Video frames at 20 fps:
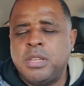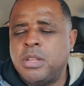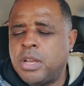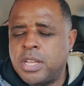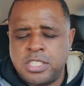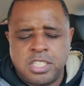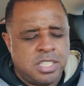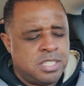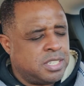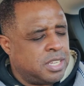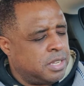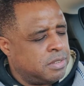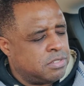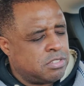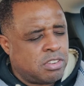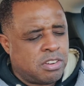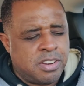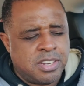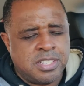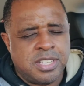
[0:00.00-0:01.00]
No, I should say,
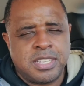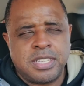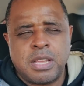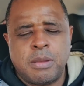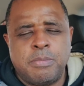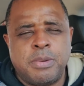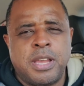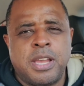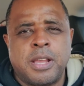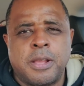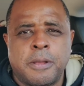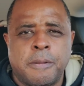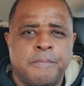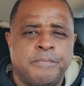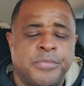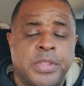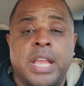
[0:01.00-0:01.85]
sorry, I take that back.